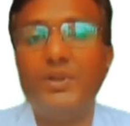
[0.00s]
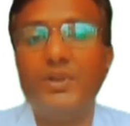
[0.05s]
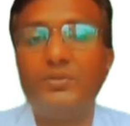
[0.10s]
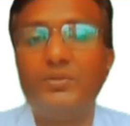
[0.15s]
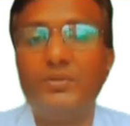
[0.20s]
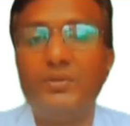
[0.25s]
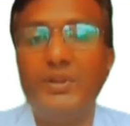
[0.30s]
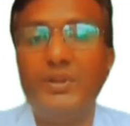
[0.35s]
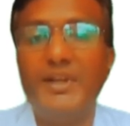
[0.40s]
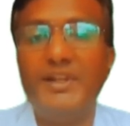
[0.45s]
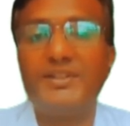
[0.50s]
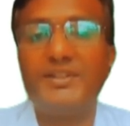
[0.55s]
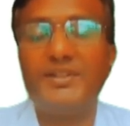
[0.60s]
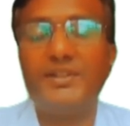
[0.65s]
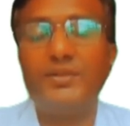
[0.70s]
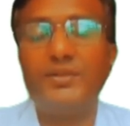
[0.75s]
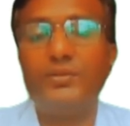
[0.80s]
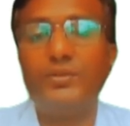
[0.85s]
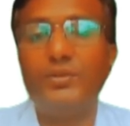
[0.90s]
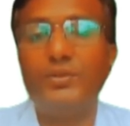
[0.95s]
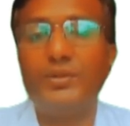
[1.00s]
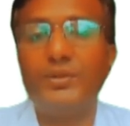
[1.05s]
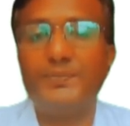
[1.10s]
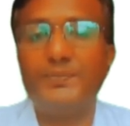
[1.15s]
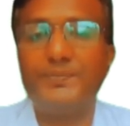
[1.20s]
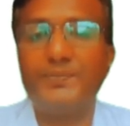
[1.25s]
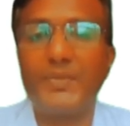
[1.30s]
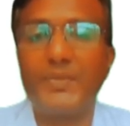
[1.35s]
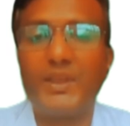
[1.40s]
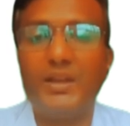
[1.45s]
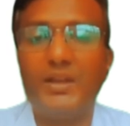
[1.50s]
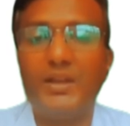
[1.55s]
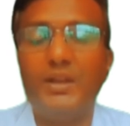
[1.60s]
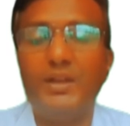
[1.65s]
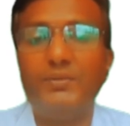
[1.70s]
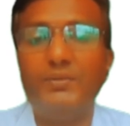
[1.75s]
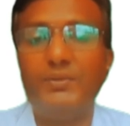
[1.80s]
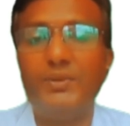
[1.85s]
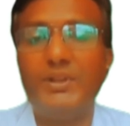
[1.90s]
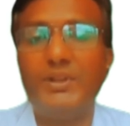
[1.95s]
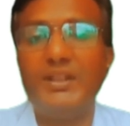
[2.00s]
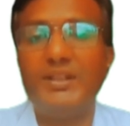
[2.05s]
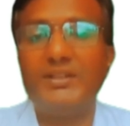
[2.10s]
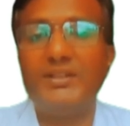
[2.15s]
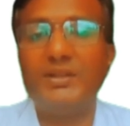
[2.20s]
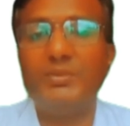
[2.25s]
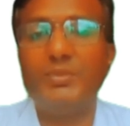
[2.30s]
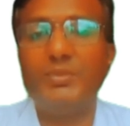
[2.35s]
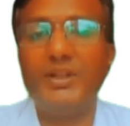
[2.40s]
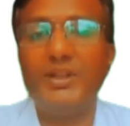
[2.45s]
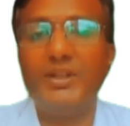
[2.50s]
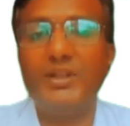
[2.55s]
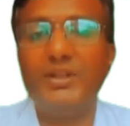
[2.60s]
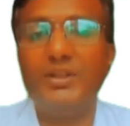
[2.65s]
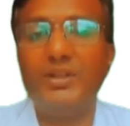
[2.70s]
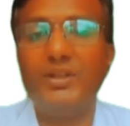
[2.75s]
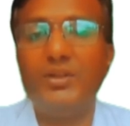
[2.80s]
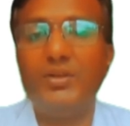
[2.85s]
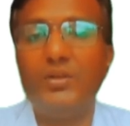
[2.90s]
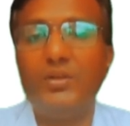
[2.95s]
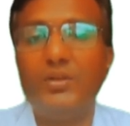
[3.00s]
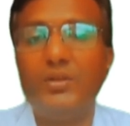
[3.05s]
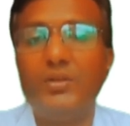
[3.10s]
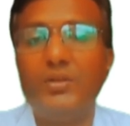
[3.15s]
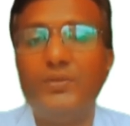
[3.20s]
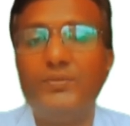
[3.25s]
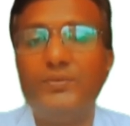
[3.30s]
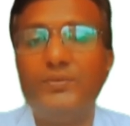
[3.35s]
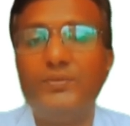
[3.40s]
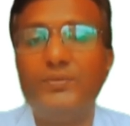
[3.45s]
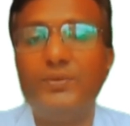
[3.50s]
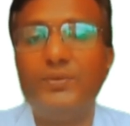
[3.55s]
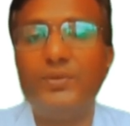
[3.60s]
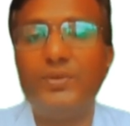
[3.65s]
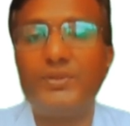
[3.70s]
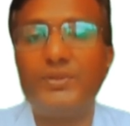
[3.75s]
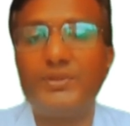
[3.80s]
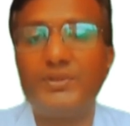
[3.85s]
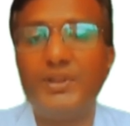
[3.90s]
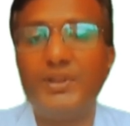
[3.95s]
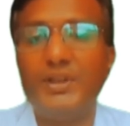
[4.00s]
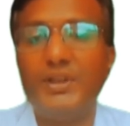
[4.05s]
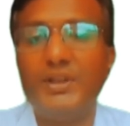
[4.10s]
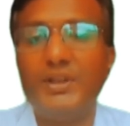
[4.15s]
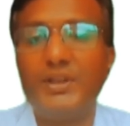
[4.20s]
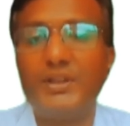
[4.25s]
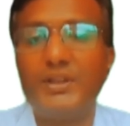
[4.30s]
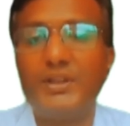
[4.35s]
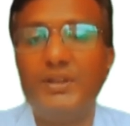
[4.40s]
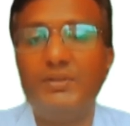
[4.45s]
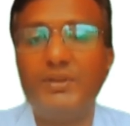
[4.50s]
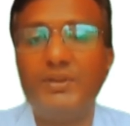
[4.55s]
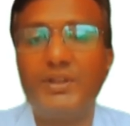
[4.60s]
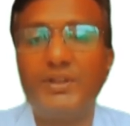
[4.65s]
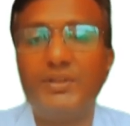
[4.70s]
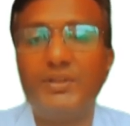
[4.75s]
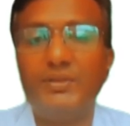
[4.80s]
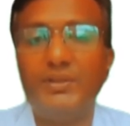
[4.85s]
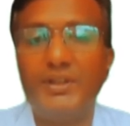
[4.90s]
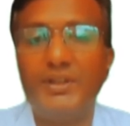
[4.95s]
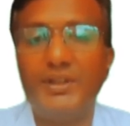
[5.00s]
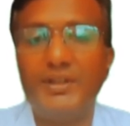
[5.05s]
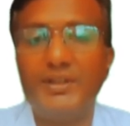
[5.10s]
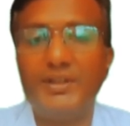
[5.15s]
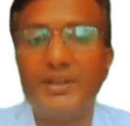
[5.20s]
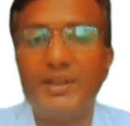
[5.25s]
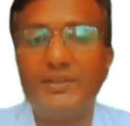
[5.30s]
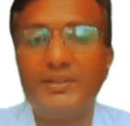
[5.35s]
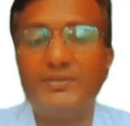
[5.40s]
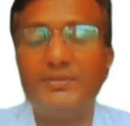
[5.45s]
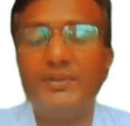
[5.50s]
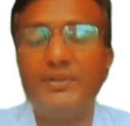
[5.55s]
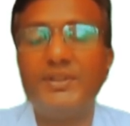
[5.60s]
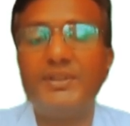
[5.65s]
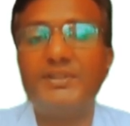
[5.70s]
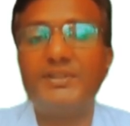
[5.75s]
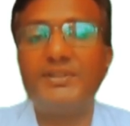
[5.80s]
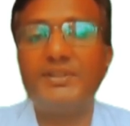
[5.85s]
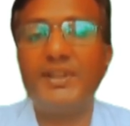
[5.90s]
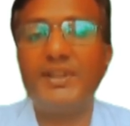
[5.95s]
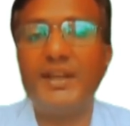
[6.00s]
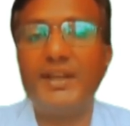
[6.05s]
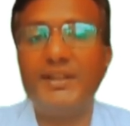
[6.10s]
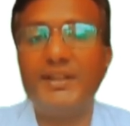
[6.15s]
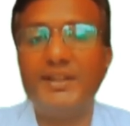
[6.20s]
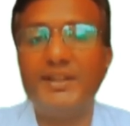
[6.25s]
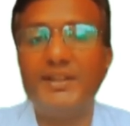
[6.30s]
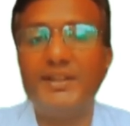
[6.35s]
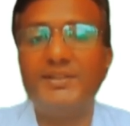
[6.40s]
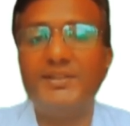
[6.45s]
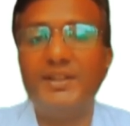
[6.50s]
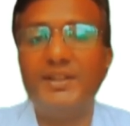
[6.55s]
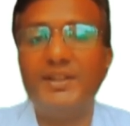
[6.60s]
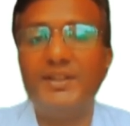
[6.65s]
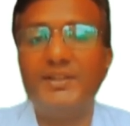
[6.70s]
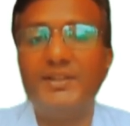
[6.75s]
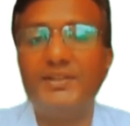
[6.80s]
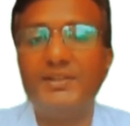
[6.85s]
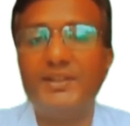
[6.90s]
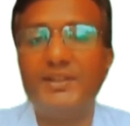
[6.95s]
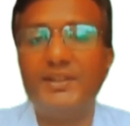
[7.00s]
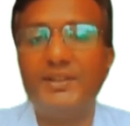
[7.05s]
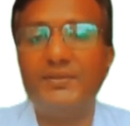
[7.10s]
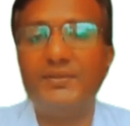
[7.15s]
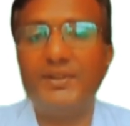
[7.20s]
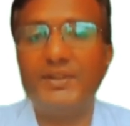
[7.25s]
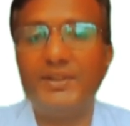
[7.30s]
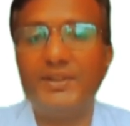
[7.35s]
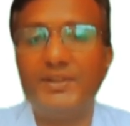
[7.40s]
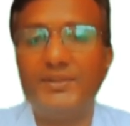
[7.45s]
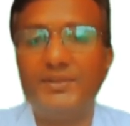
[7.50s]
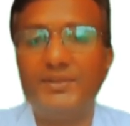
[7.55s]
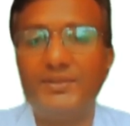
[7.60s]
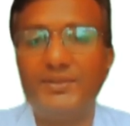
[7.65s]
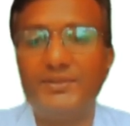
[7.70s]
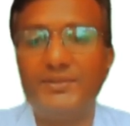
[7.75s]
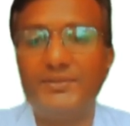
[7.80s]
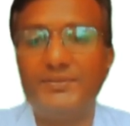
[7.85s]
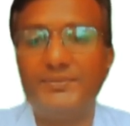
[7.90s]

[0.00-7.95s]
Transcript: So let's conclude with the summary of forced convective heat transfers and its significance.